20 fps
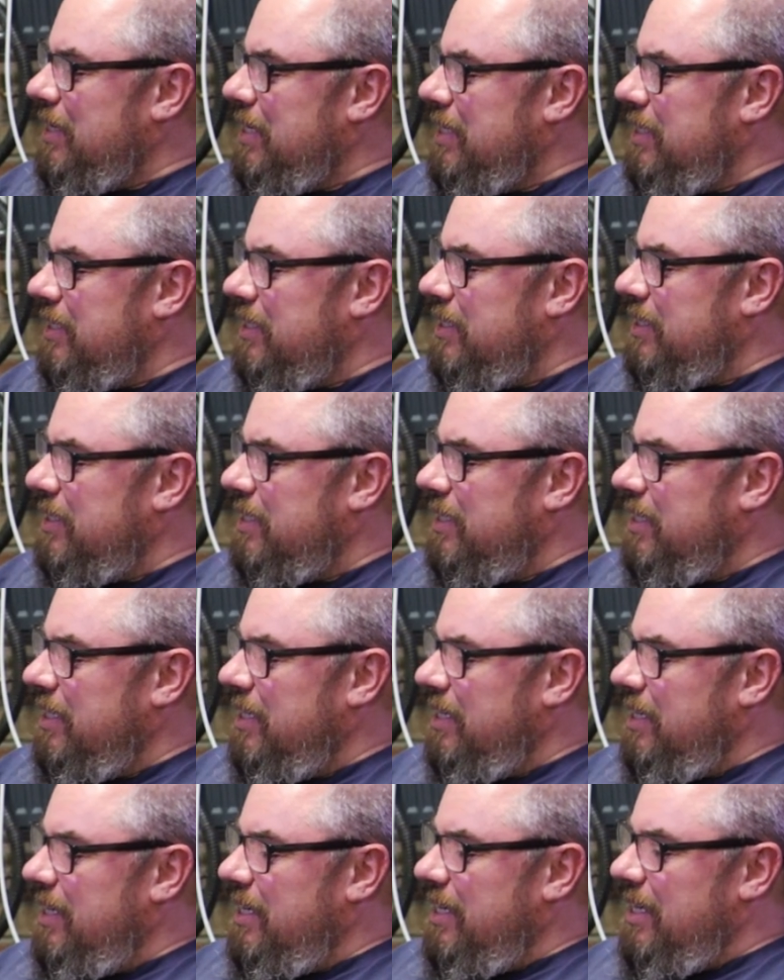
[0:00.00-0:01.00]
minutes.
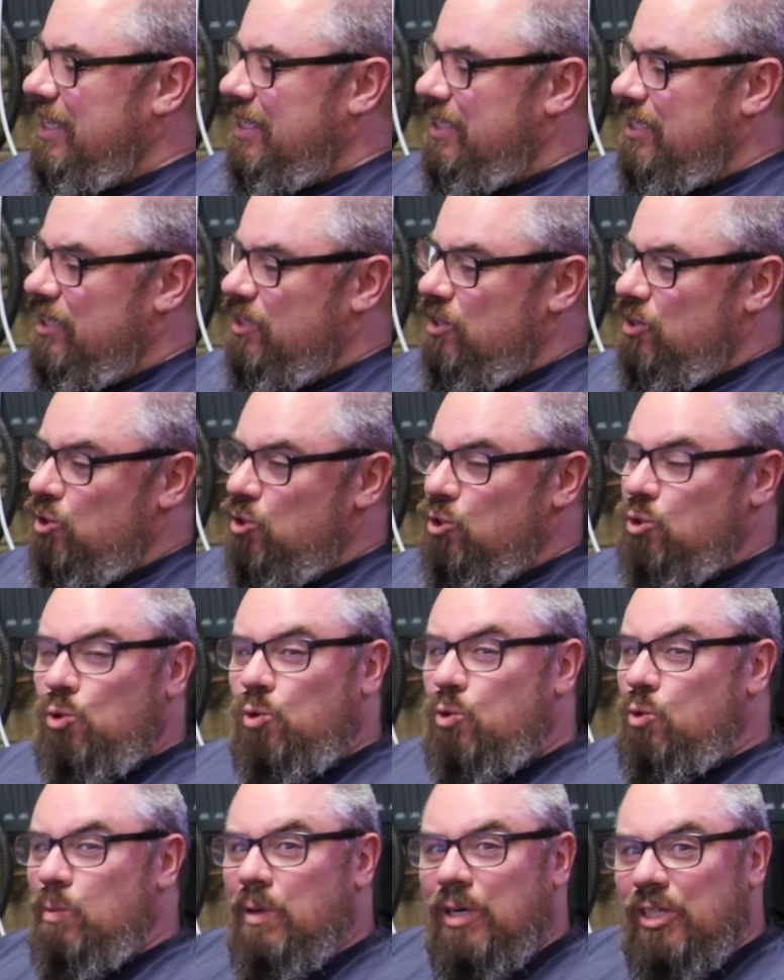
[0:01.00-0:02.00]
It's just so
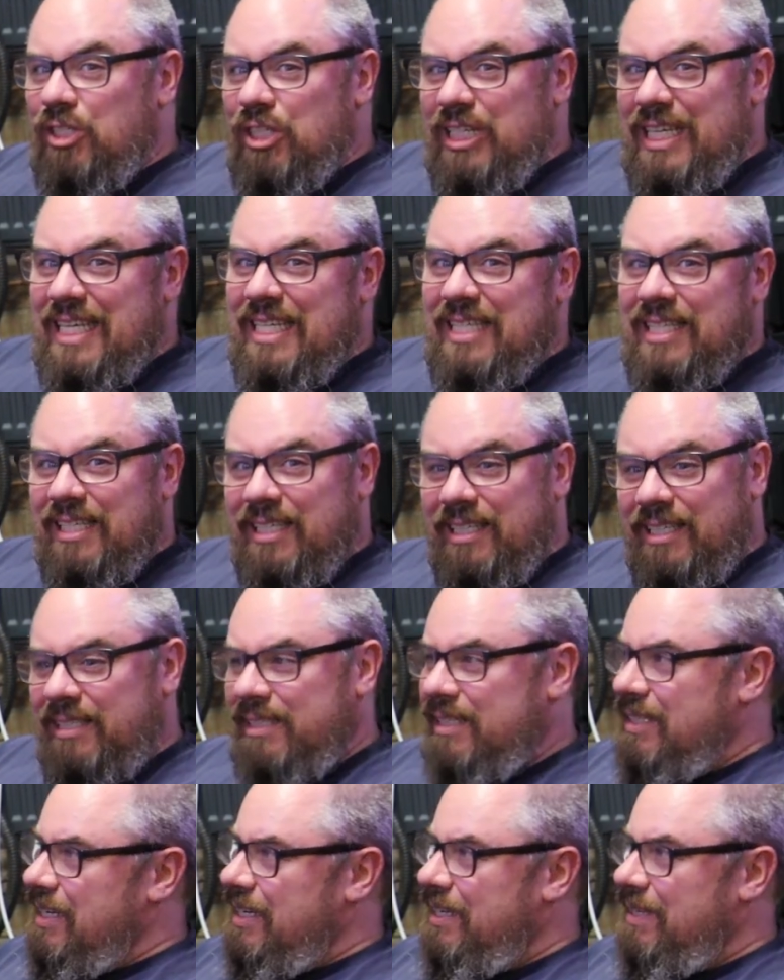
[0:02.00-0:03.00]
much easier
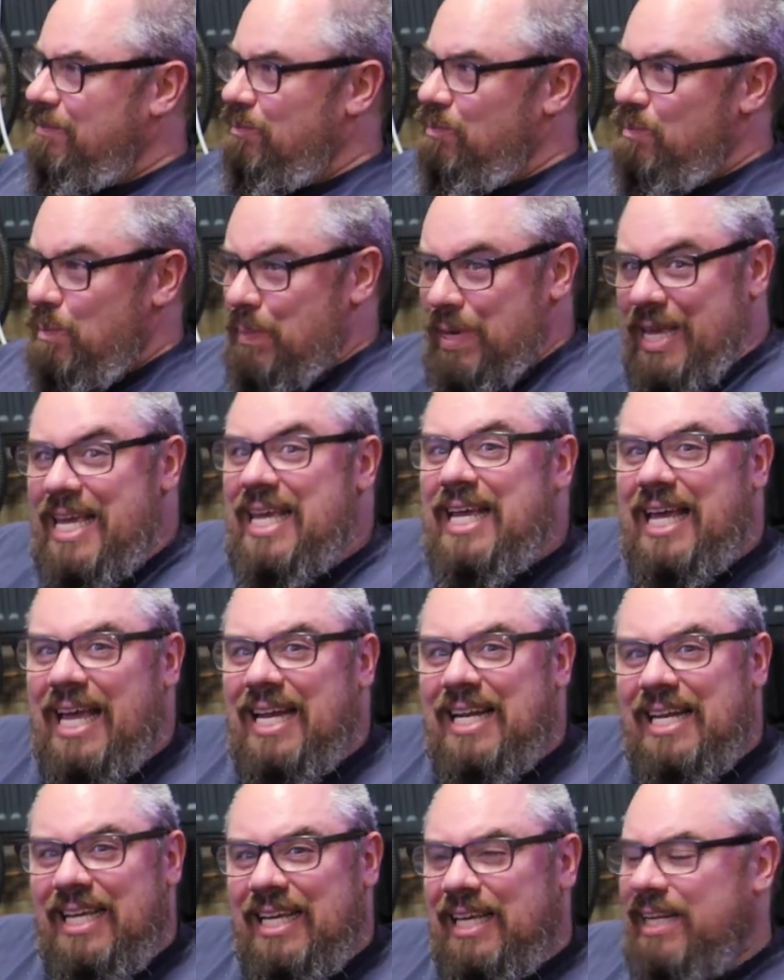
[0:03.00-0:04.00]
being
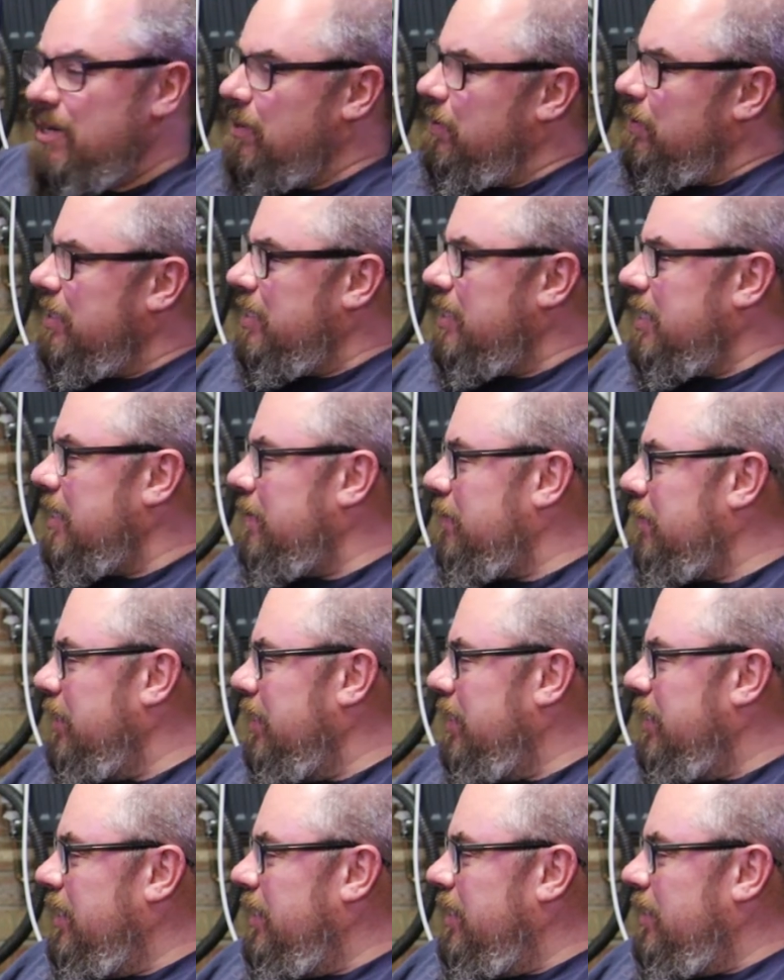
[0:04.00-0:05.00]
in here all the time.
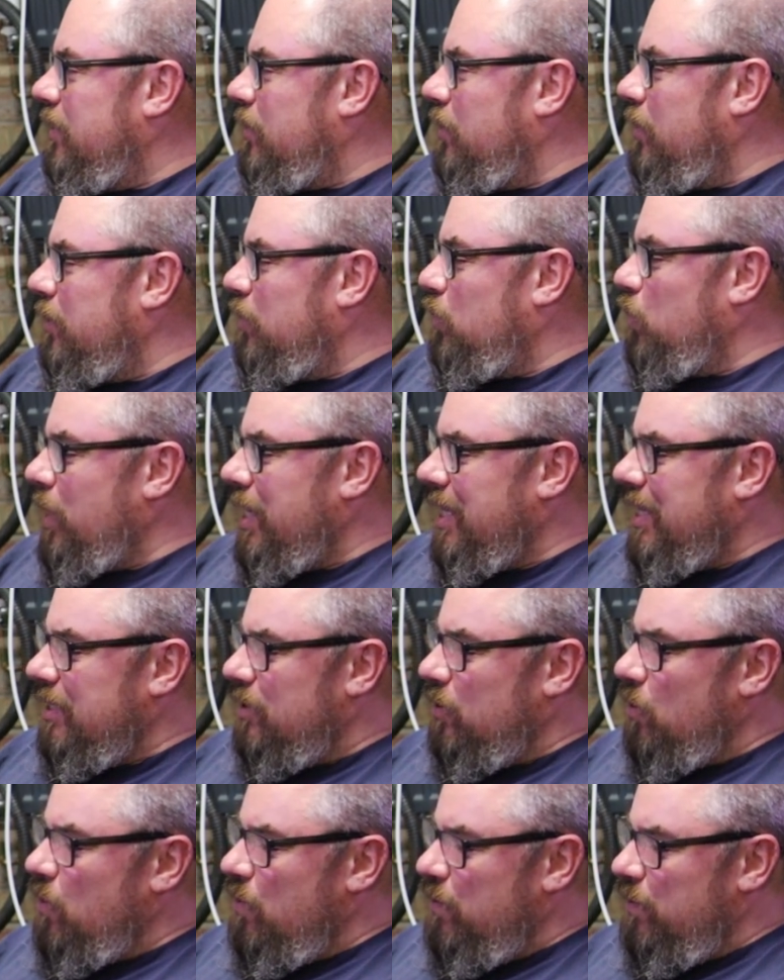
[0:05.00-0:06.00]
So as well
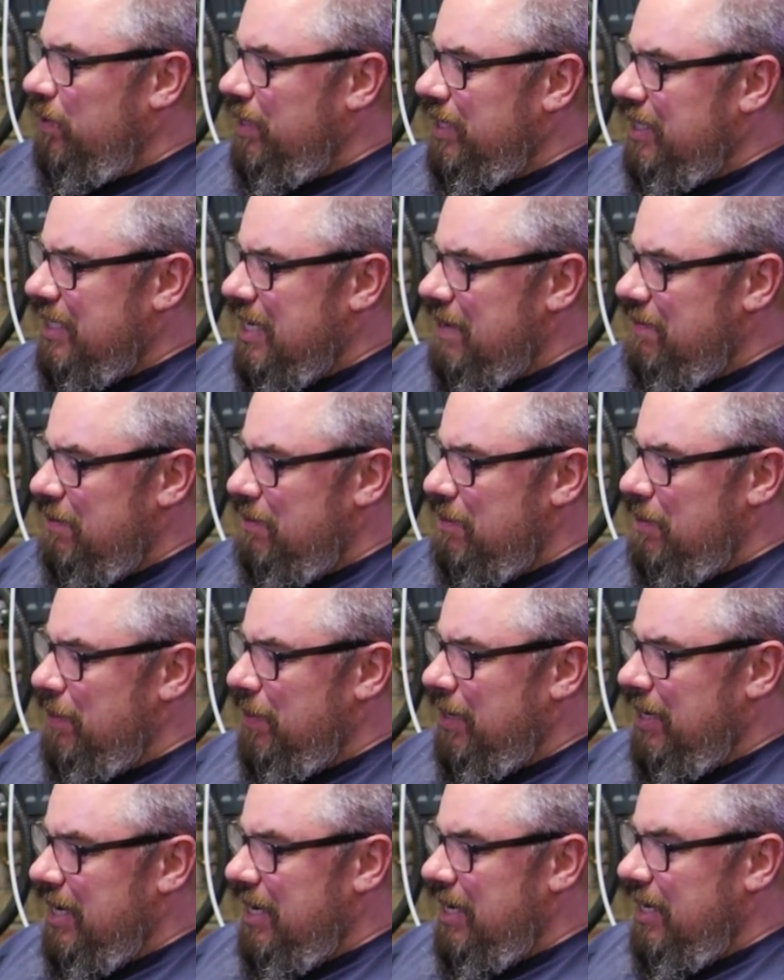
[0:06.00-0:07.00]
as hopefully saving me
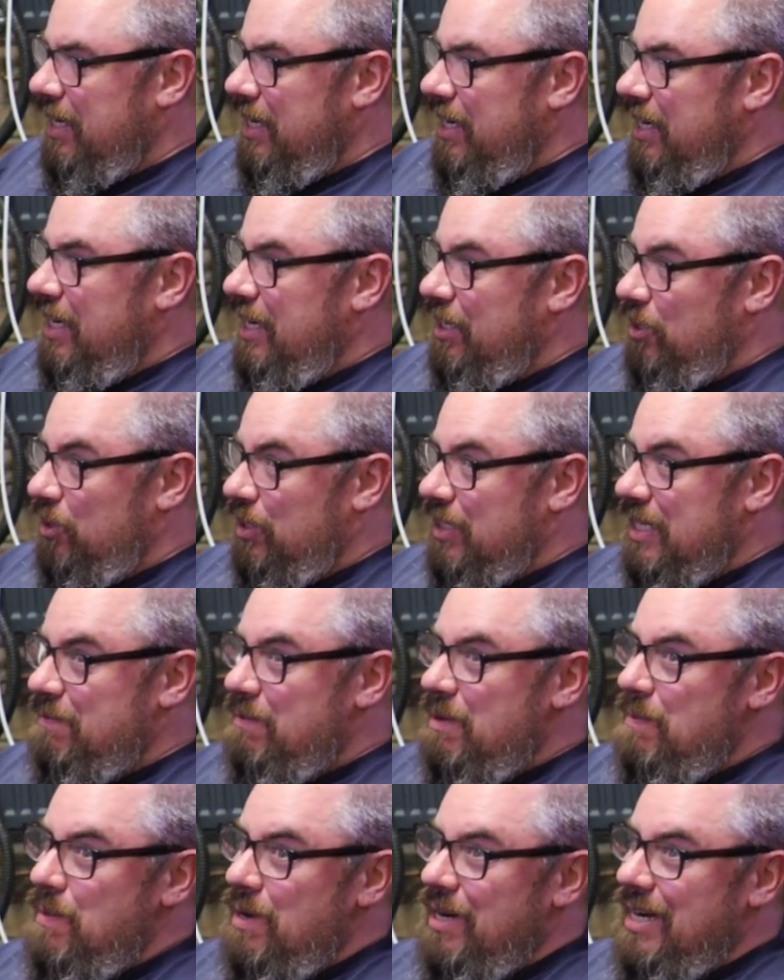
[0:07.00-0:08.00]
money, it should save
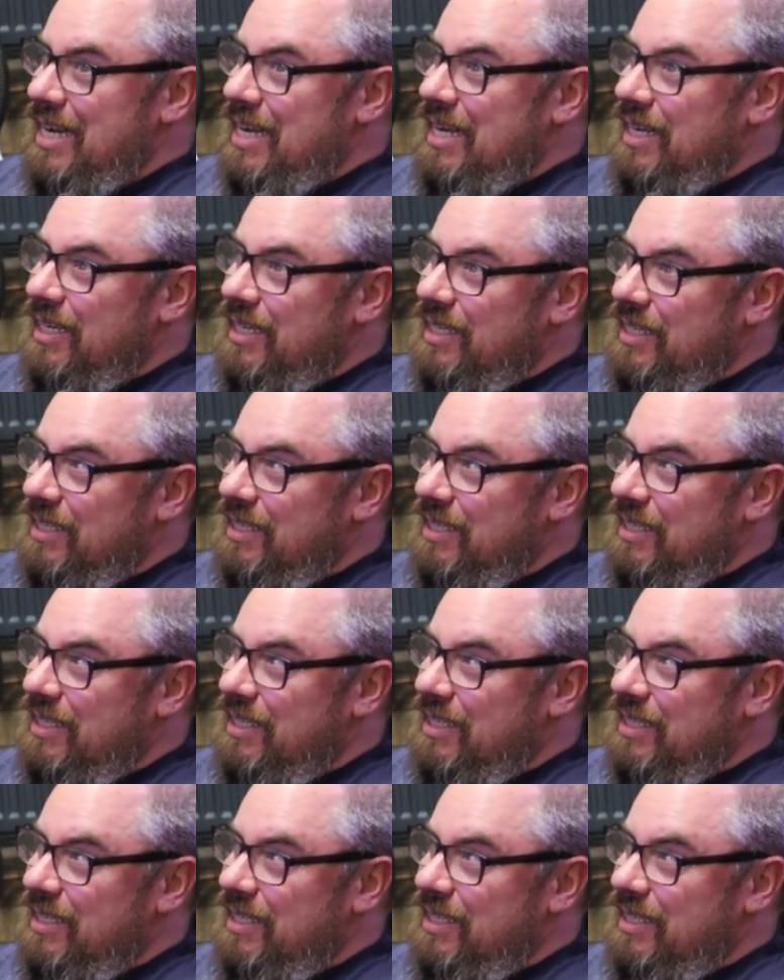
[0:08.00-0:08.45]
me money